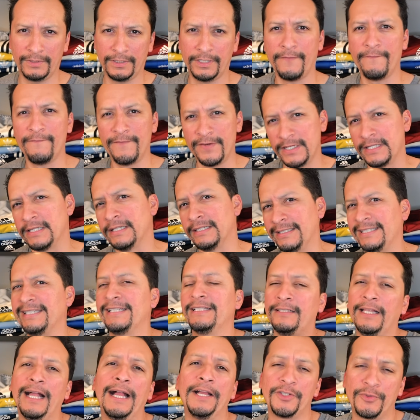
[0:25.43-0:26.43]
conveniently
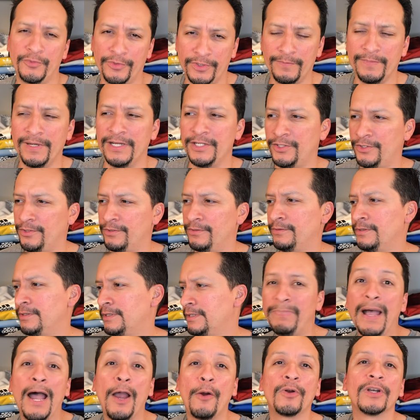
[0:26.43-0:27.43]
clash with my shoes.
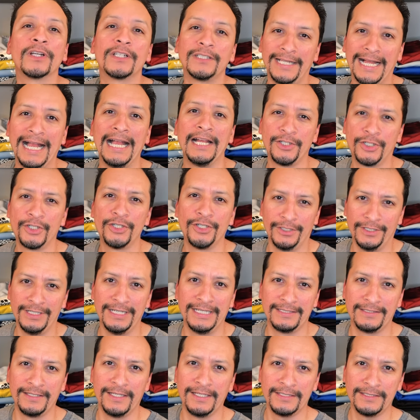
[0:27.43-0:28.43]
Power clash,
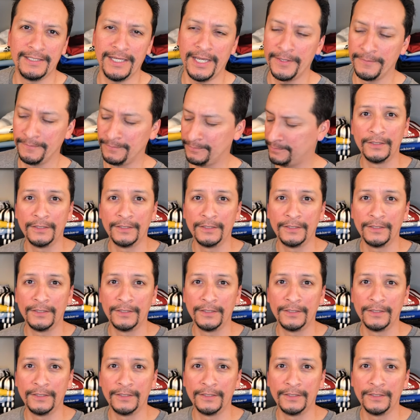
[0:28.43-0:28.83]
as they say.